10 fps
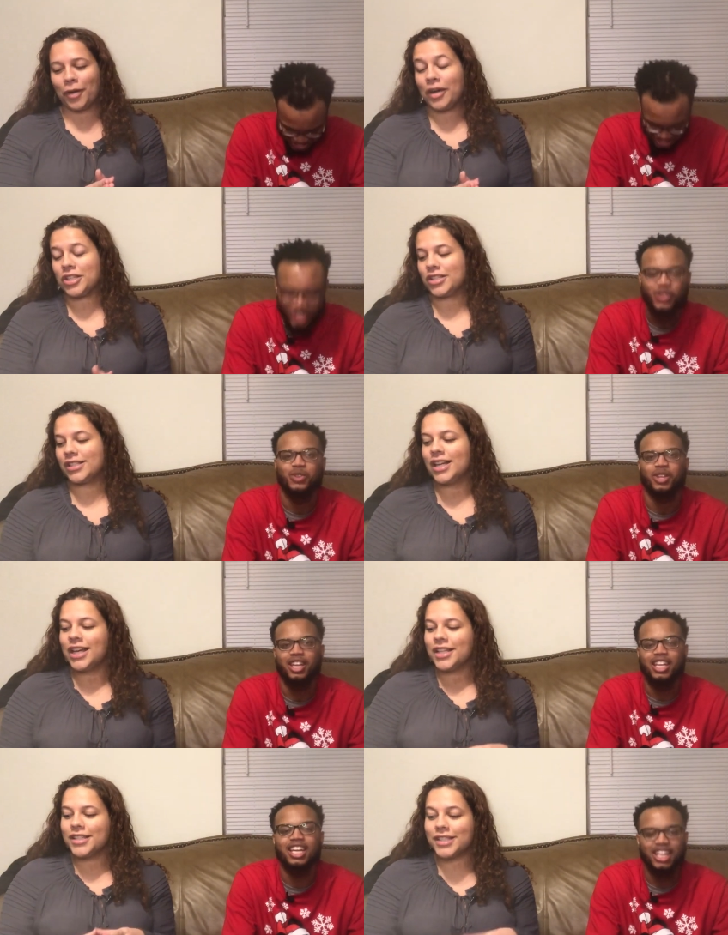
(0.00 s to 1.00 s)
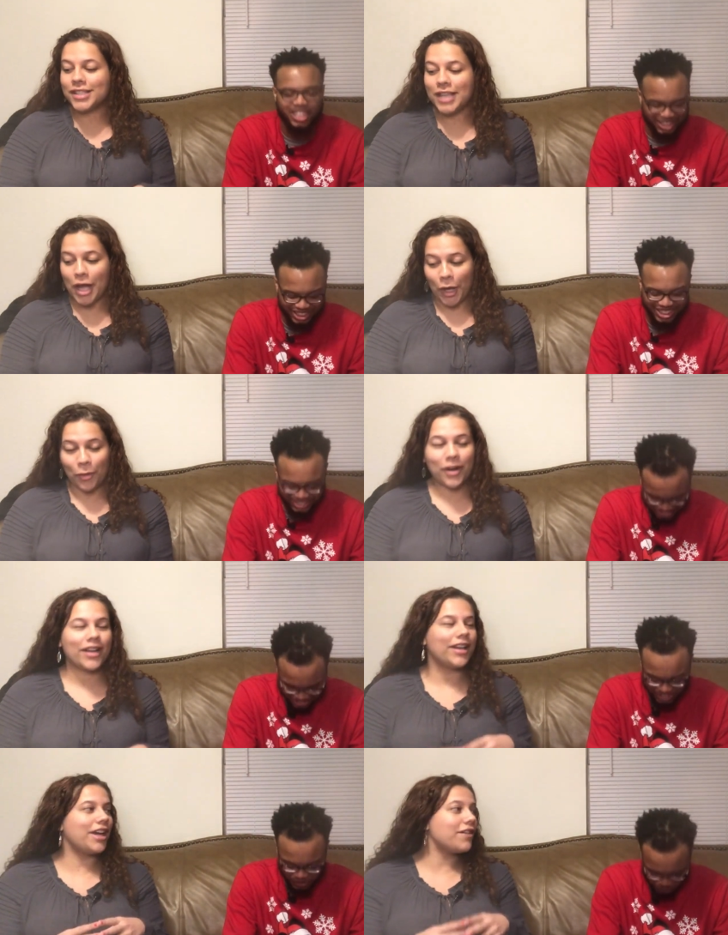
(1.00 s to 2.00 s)
Speaker 1: question. Needed it. So
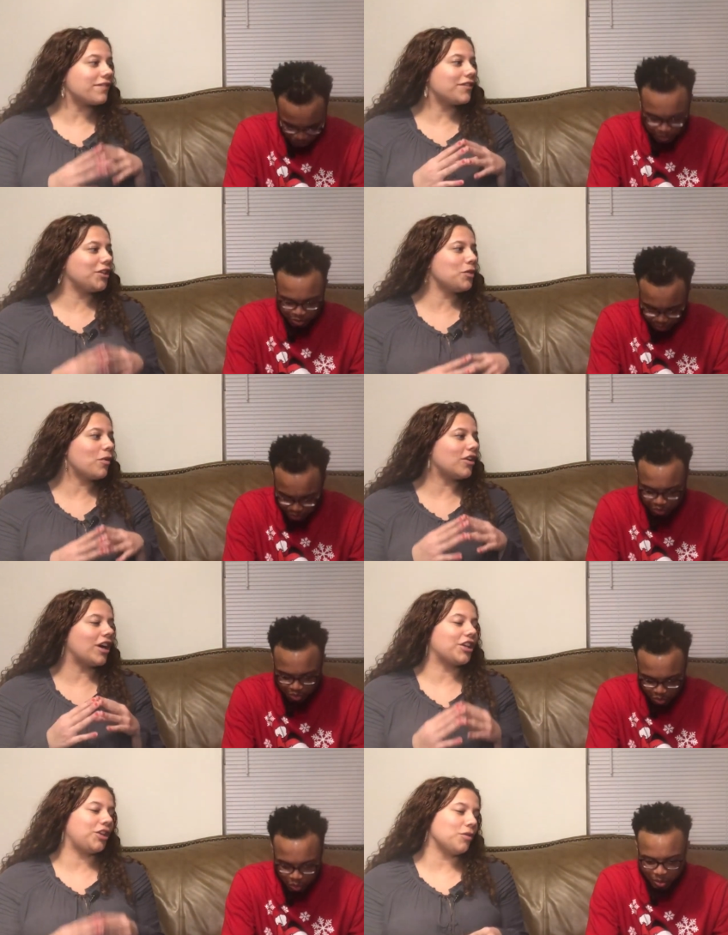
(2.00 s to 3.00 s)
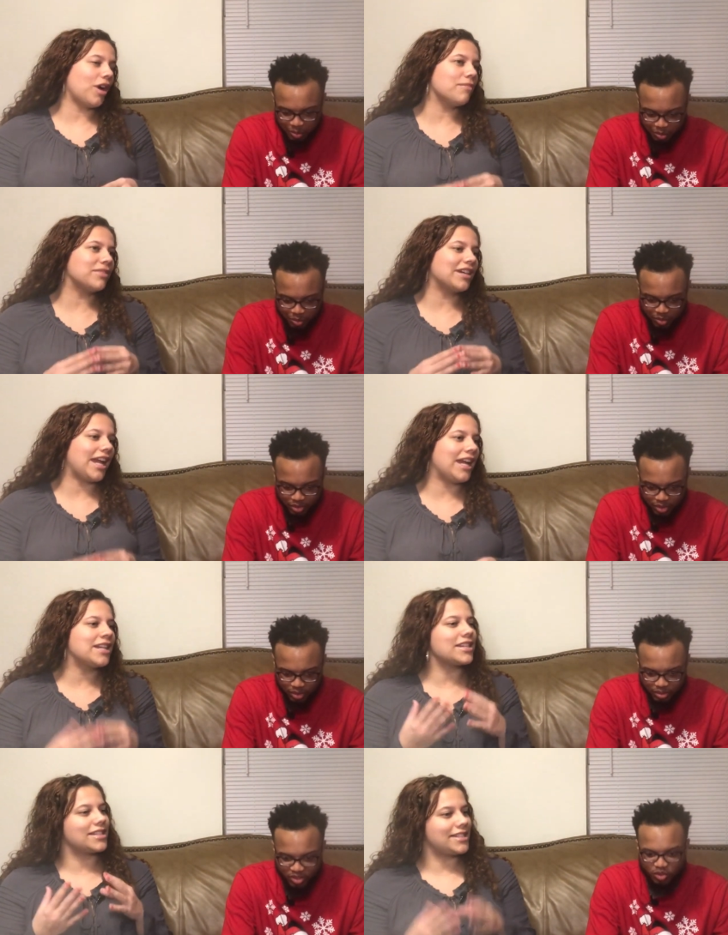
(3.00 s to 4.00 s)
if you were a cucumber
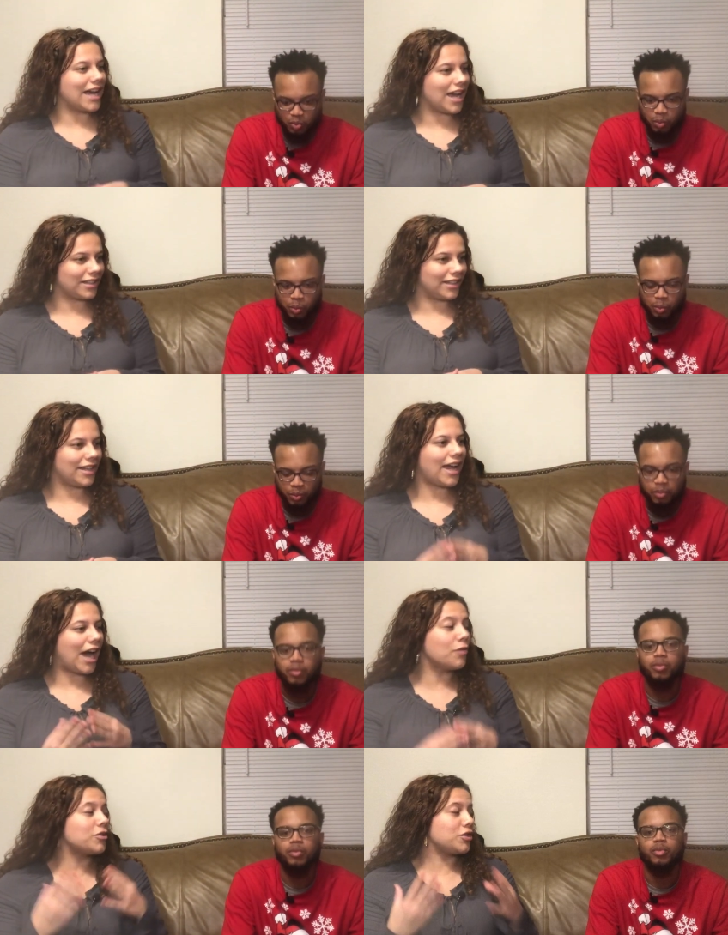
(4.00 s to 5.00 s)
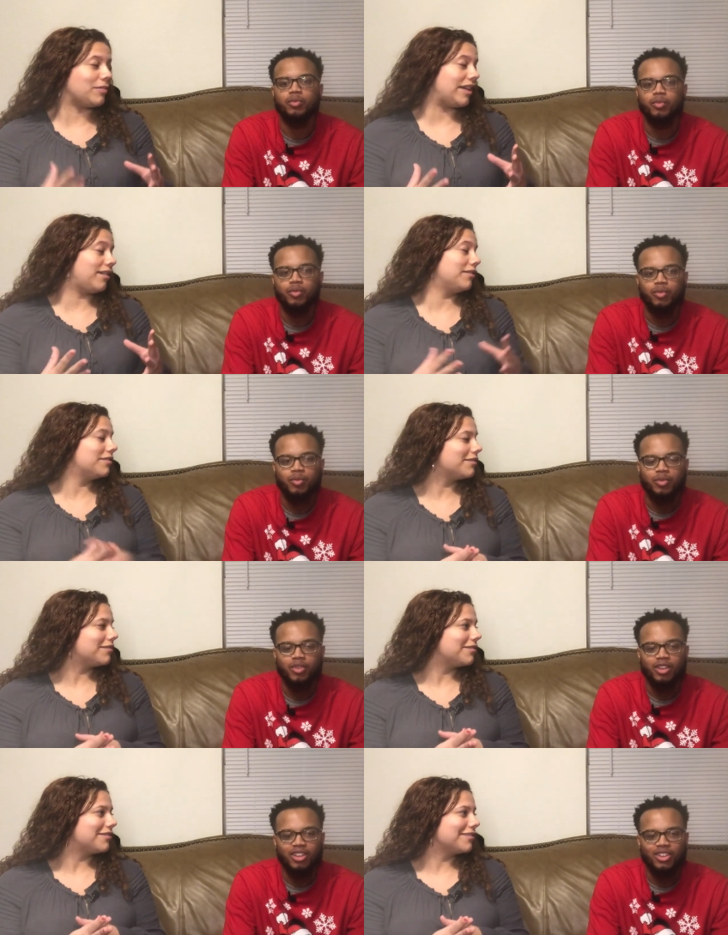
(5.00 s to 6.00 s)
in a salad, how would you be?
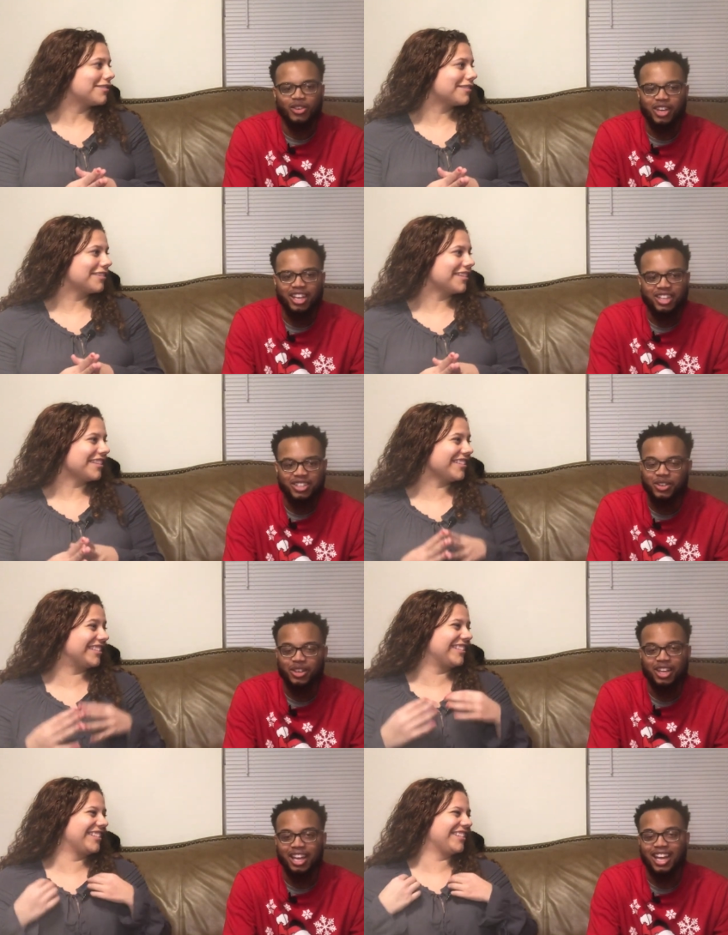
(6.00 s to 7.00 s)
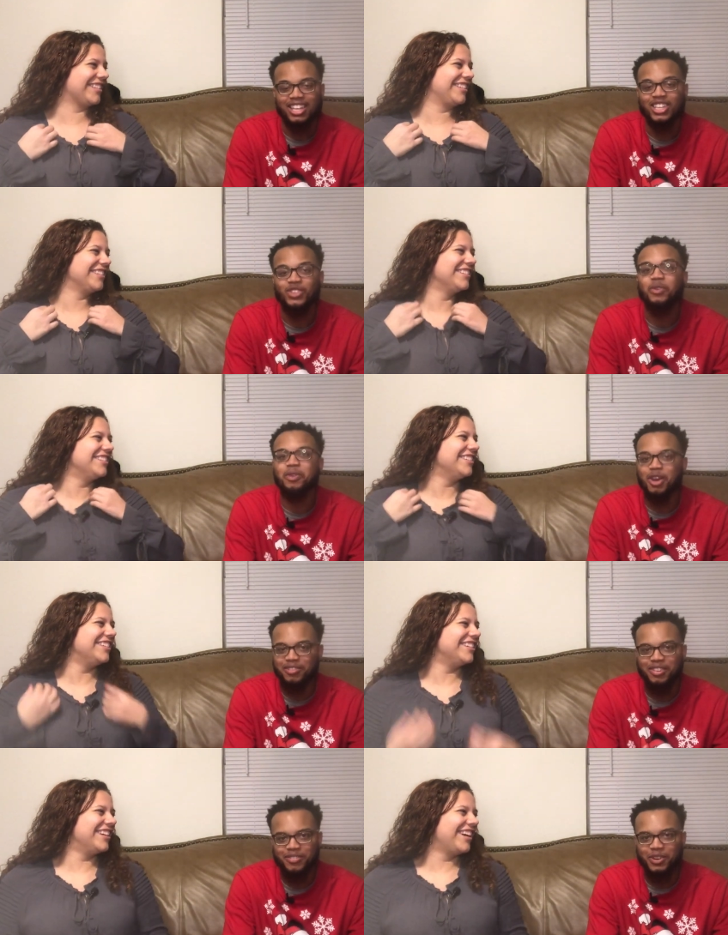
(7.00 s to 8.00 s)
Speaker 2: Okay, so it threw me off
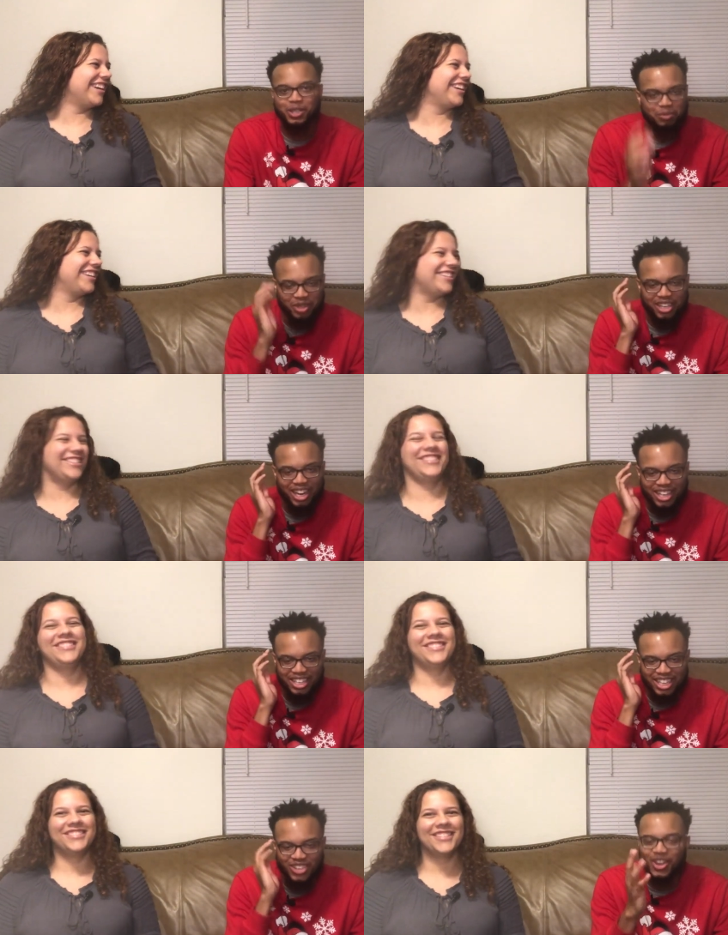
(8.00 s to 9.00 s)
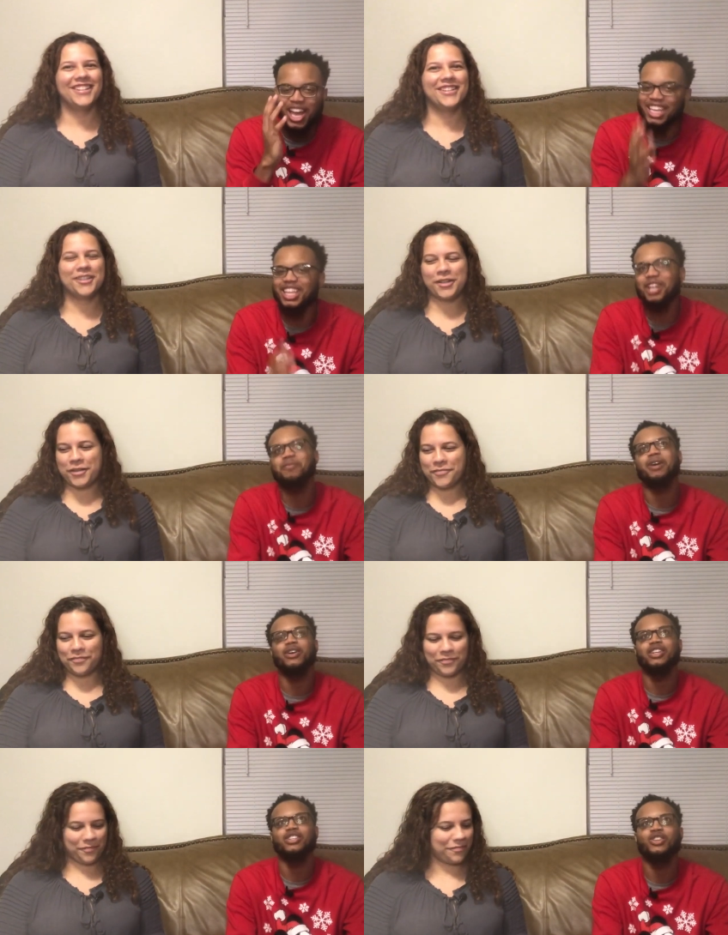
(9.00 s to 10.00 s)
at first, but you know I had to think about
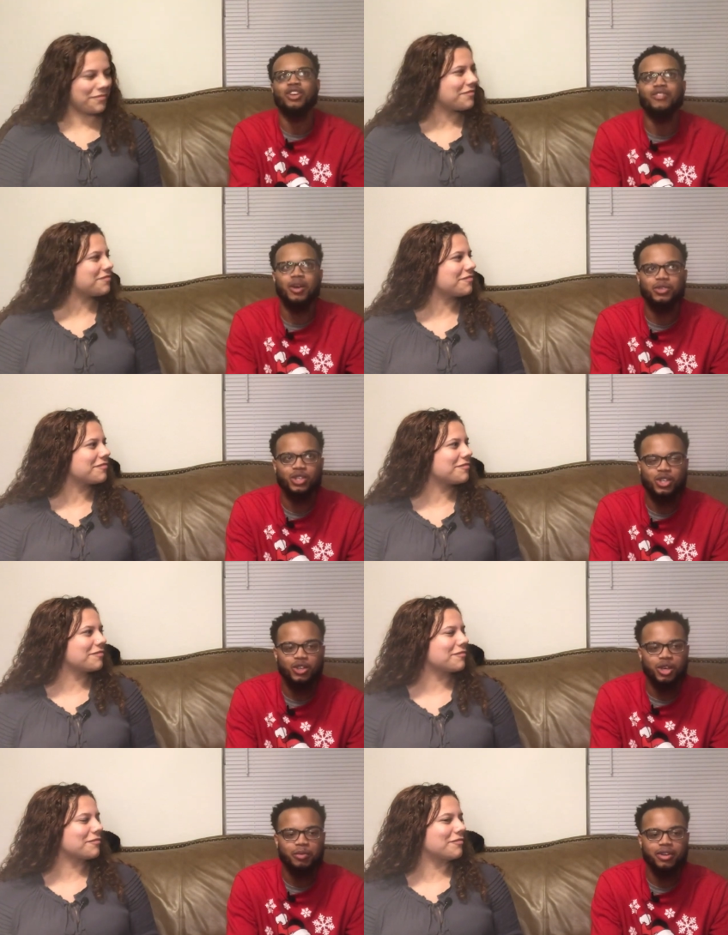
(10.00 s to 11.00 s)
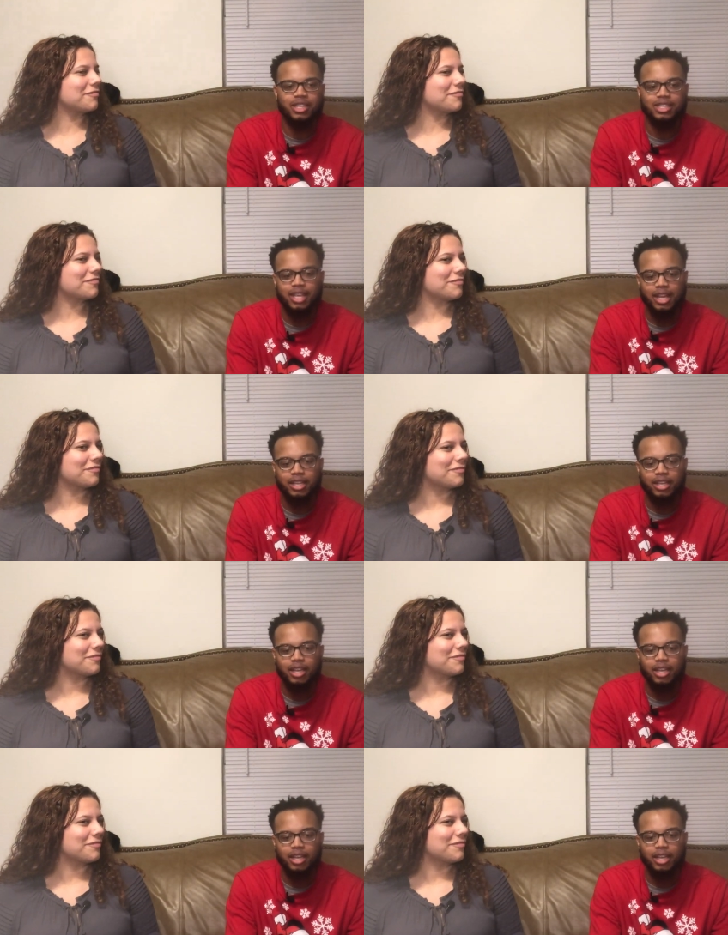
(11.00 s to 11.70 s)
it. So if I was a cucumber in a salad